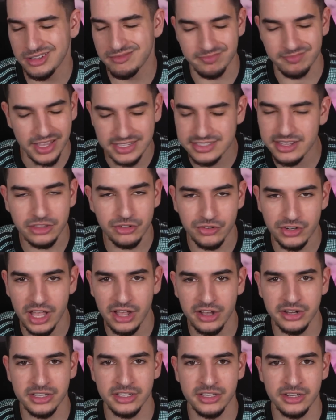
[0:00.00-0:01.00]
That's not the
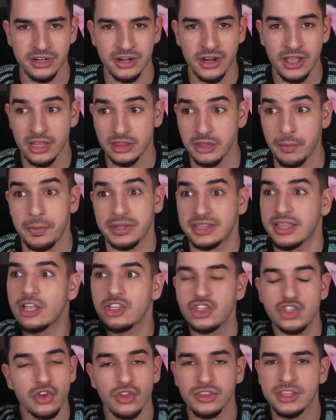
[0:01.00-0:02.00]
reality here. The
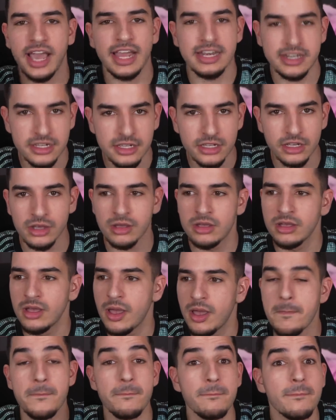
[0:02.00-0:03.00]
potential, the idea,
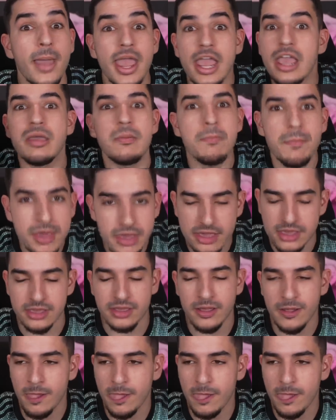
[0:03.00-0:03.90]
may be.